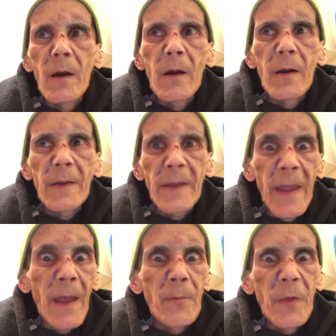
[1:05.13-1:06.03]
uh,
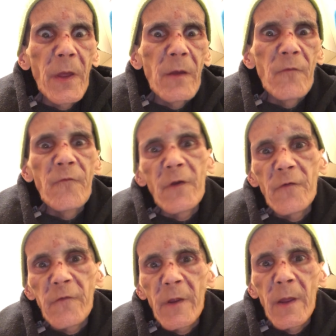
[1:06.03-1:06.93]
camping,
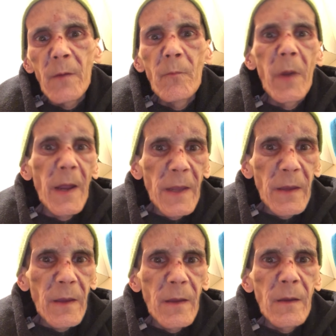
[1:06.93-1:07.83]
fishing,
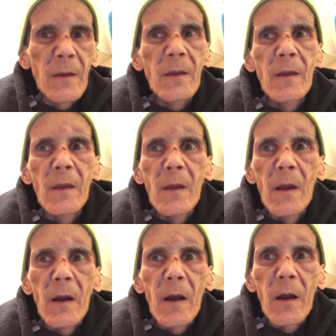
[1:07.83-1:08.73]
biking.
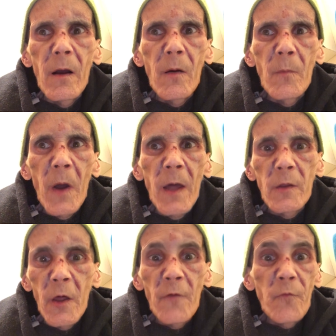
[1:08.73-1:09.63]
Um, I
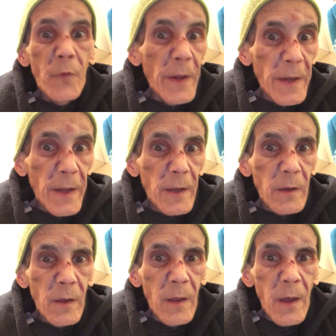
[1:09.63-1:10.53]
love reading.
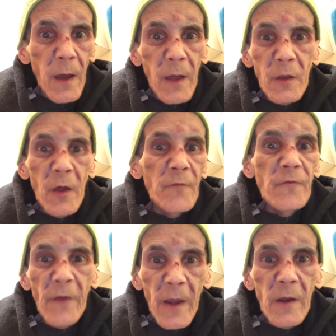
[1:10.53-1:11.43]
I love
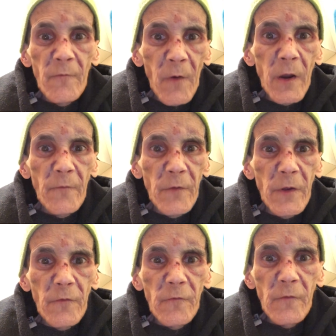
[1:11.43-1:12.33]
Janet
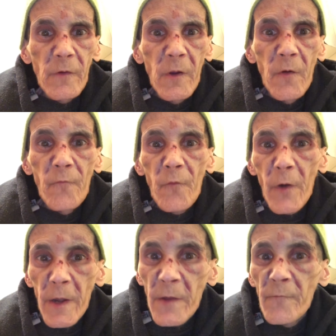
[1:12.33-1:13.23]
Evanovich. For
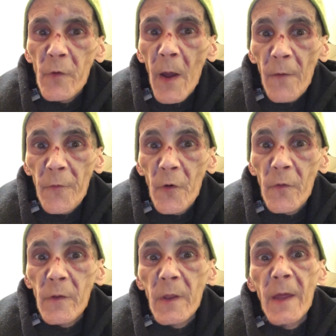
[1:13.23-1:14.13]
any of you out there
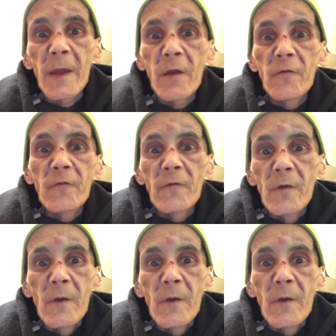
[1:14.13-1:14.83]
that likes